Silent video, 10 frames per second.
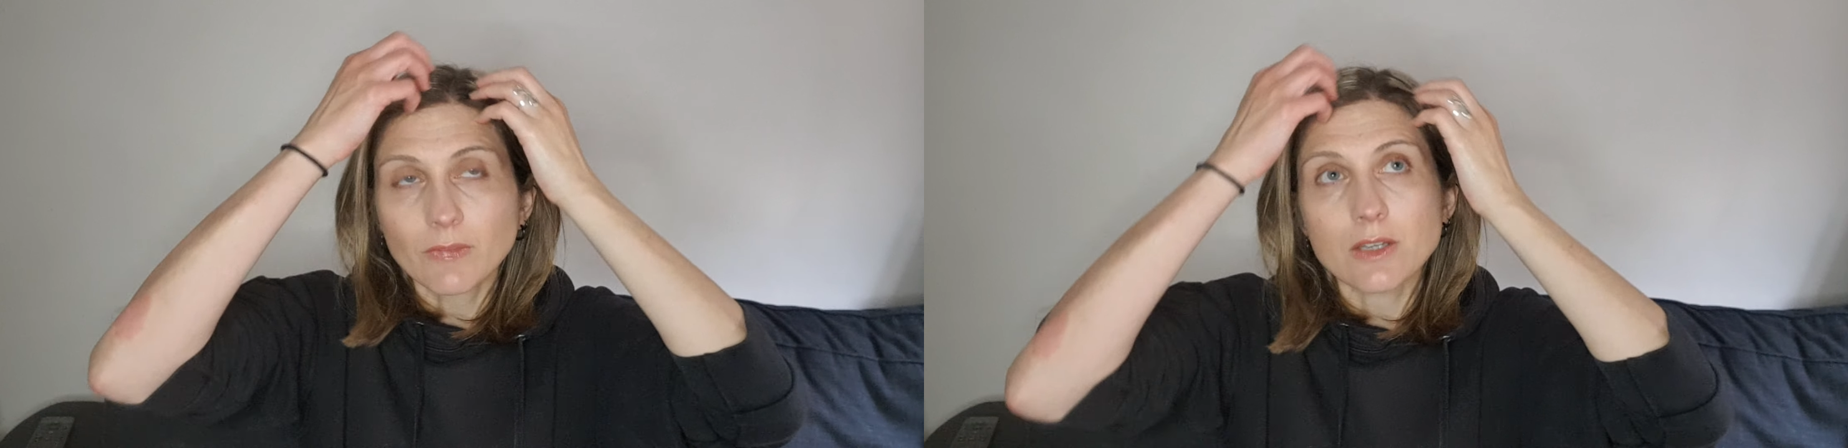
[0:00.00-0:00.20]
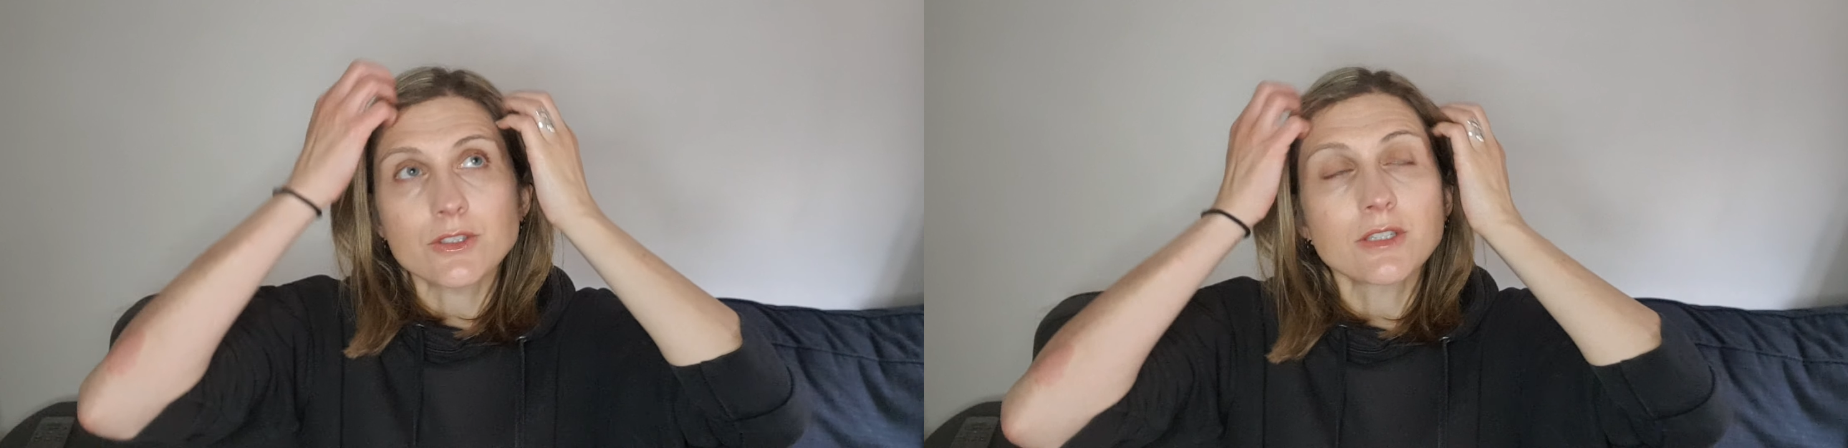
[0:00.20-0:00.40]

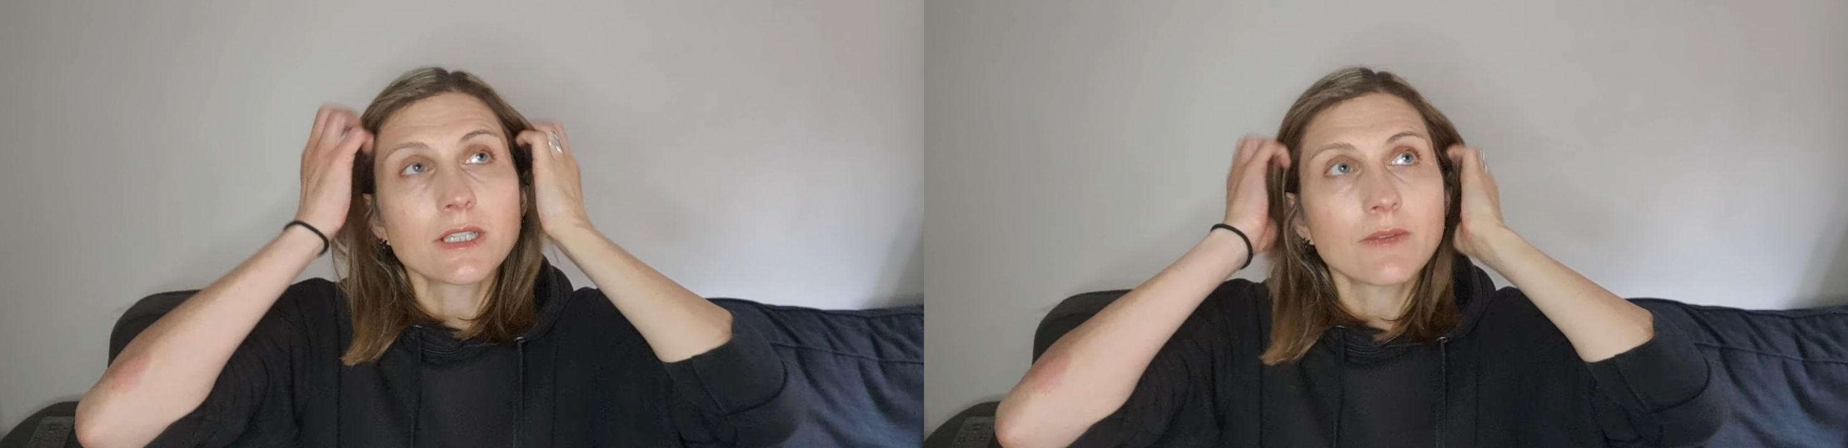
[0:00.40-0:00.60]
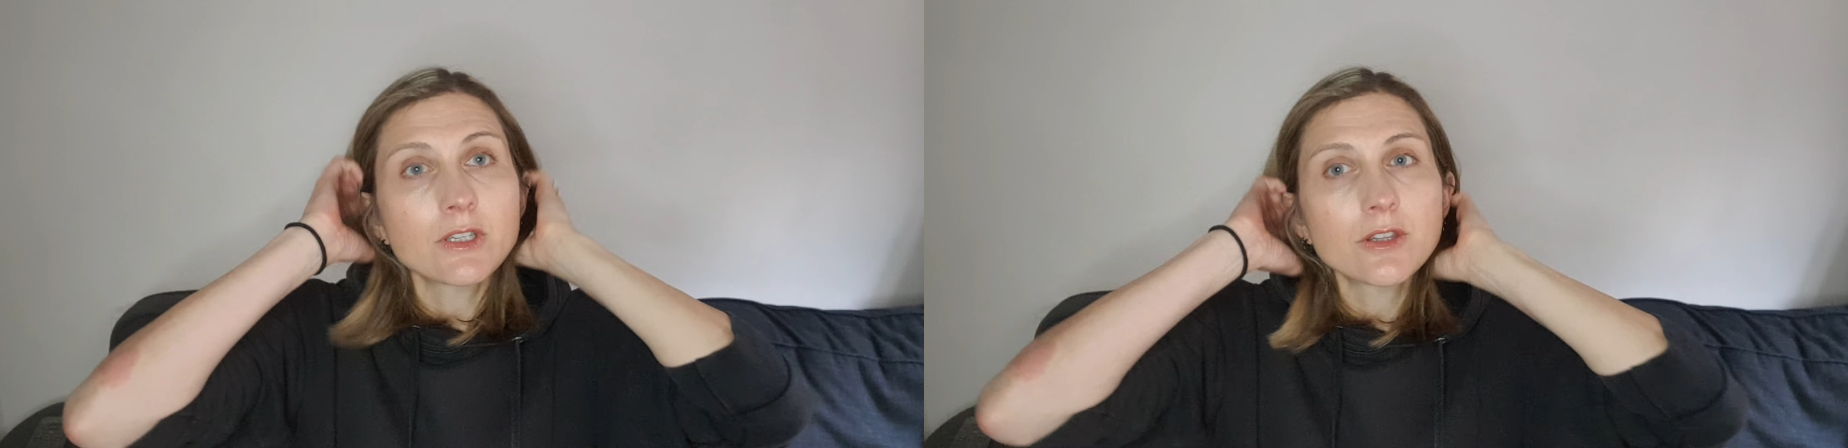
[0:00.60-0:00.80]
So to
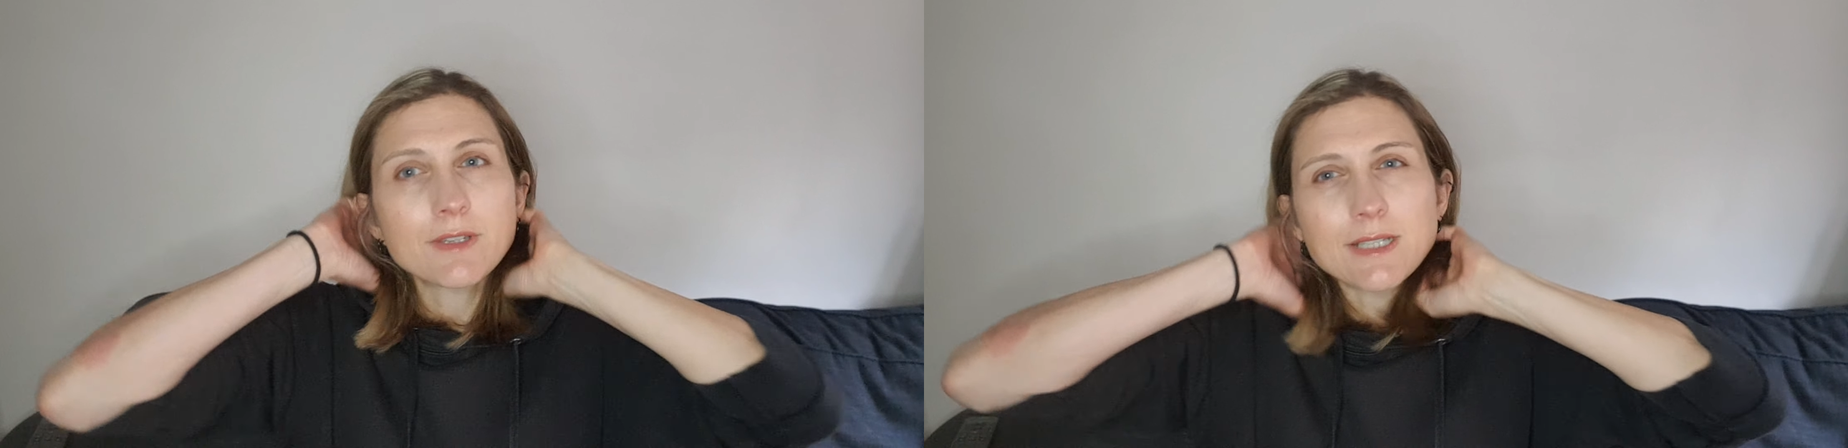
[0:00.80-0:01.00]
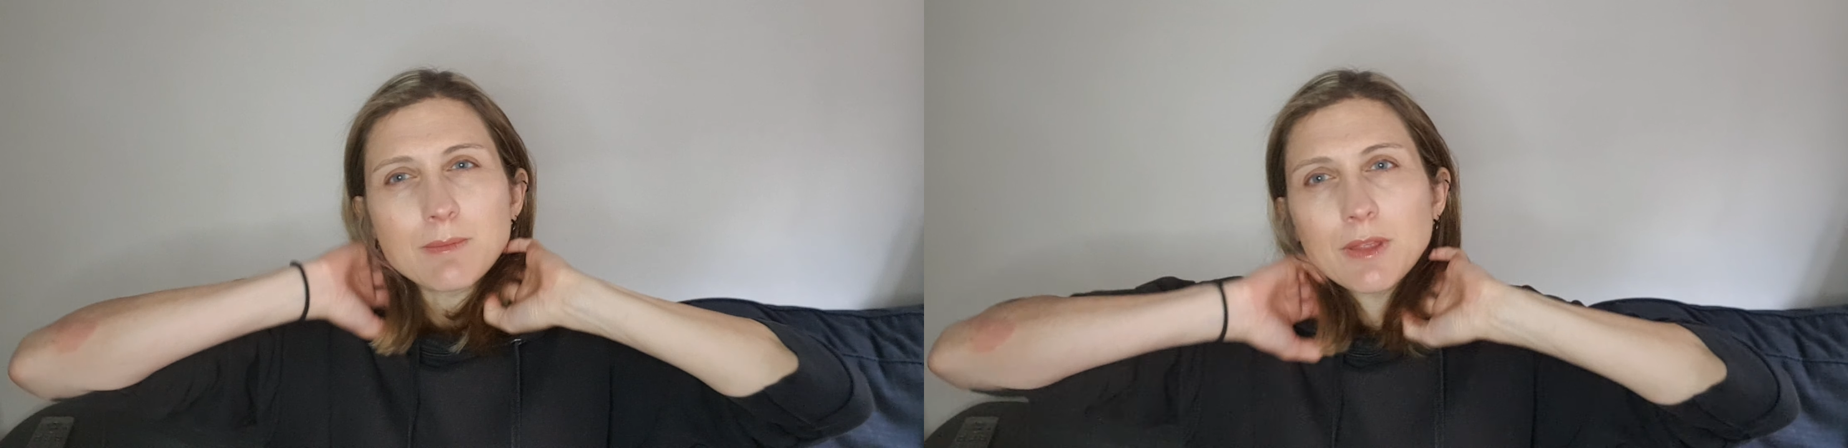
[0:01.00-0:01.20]
give another
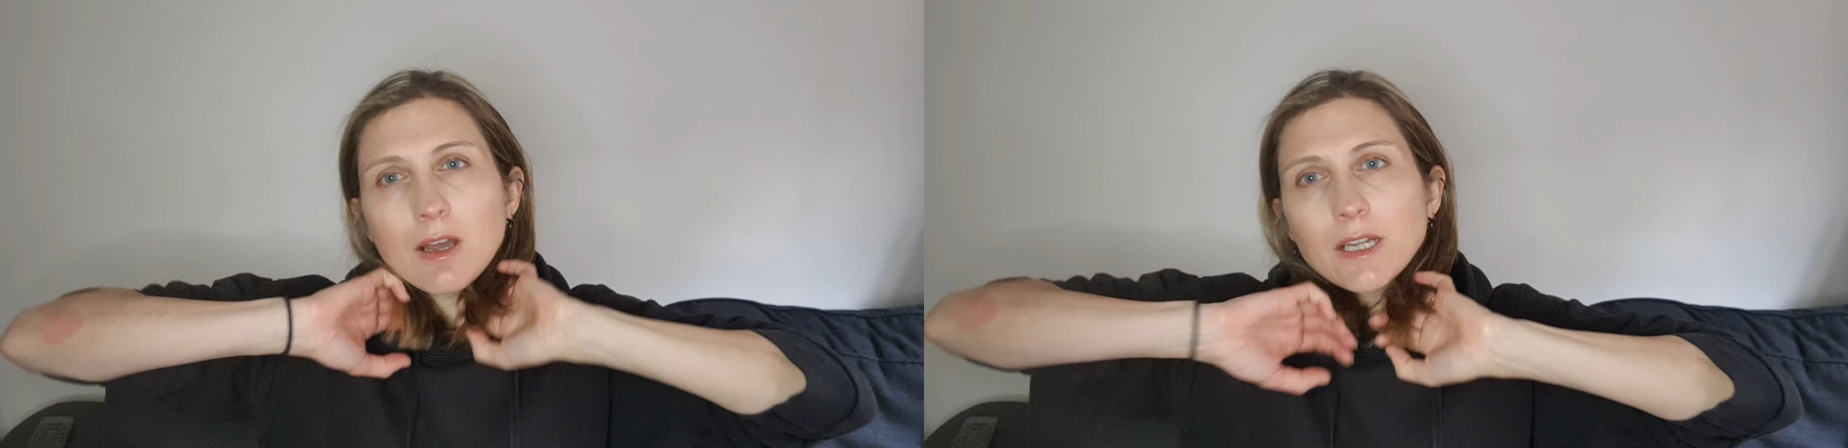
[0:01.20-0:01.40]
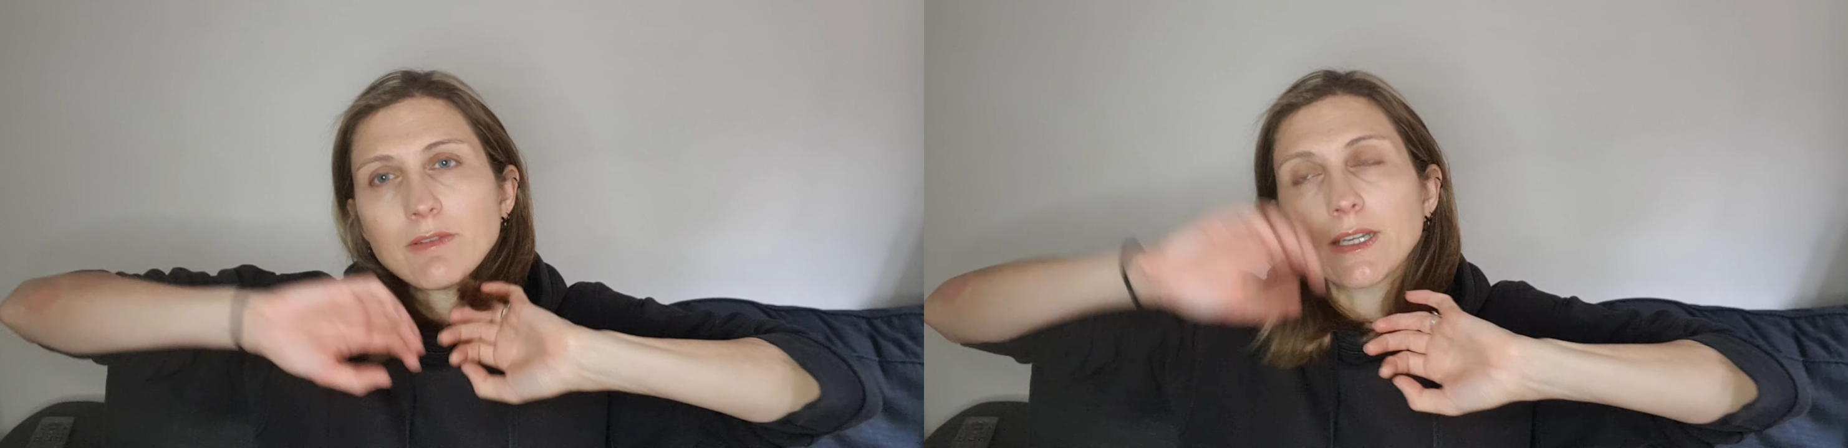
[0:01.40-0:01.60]
example that
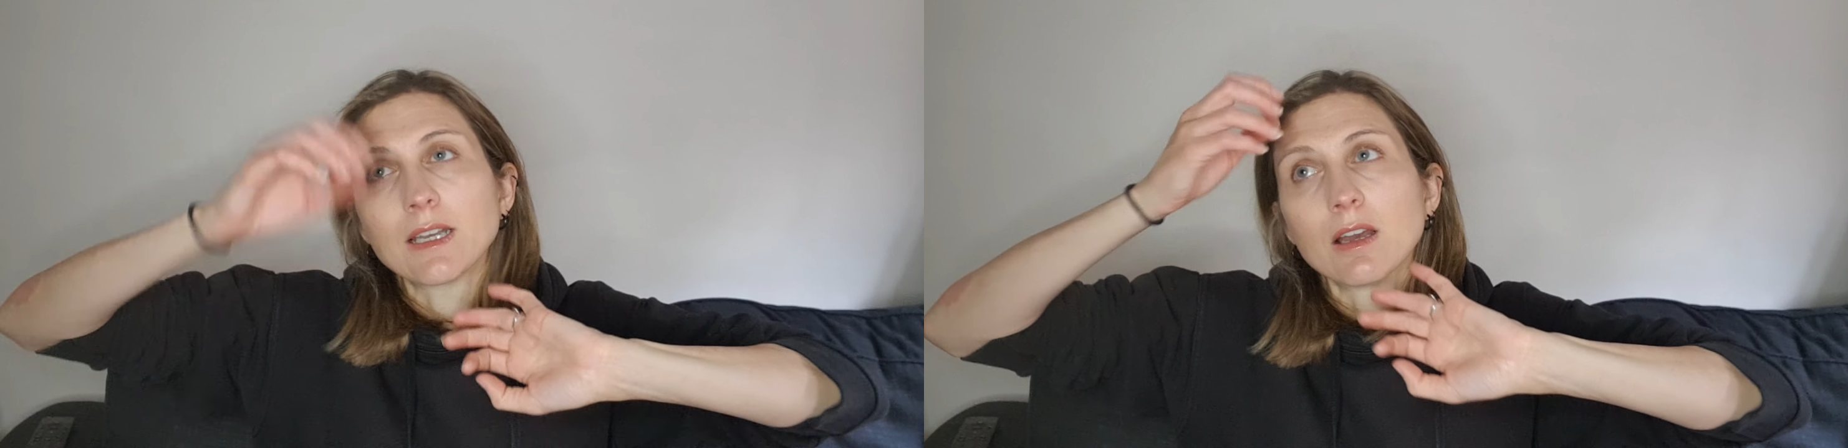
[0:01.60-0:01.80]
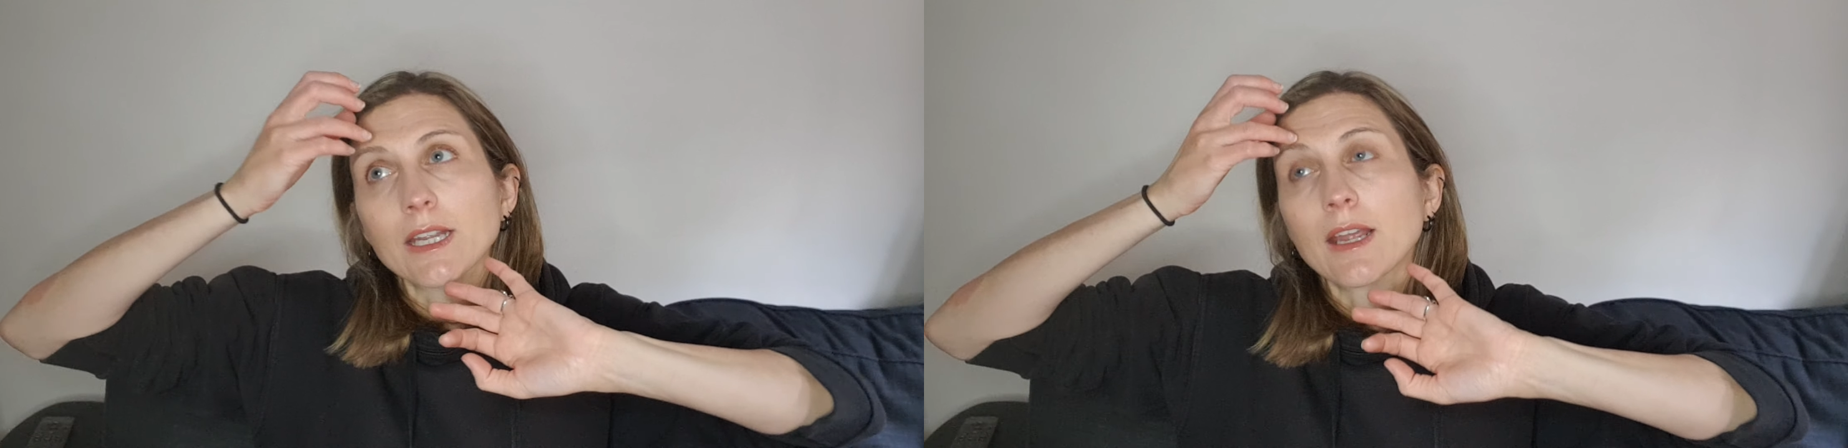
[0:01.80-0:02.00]
I really
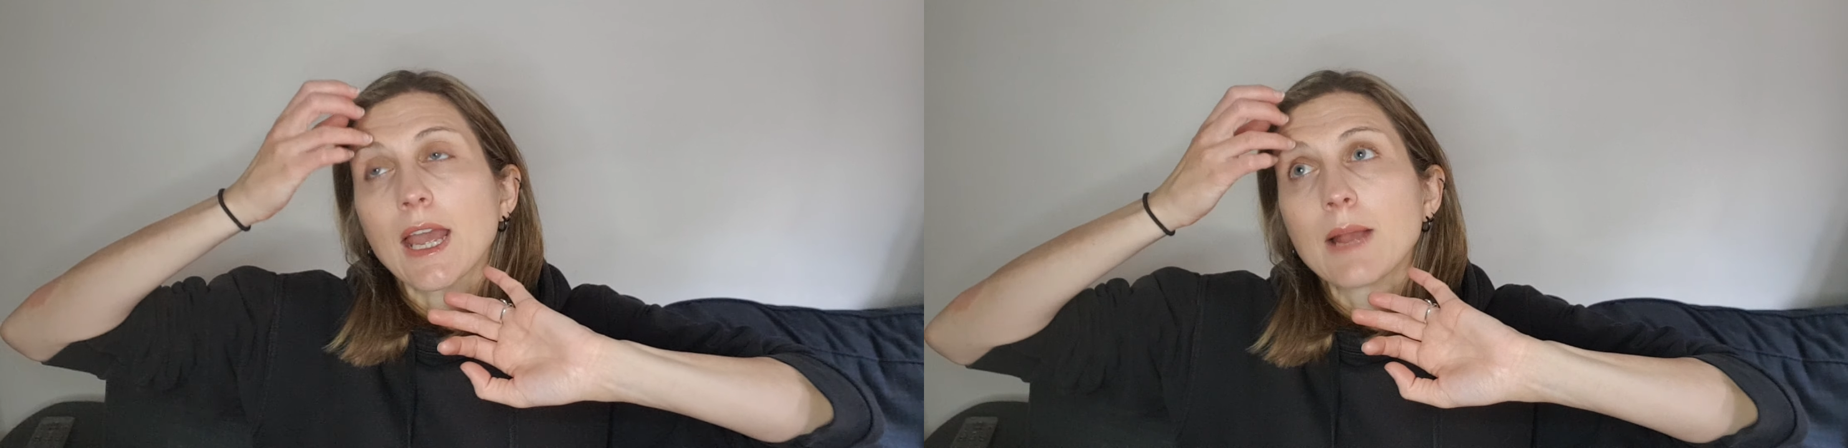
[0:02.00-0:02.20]
like,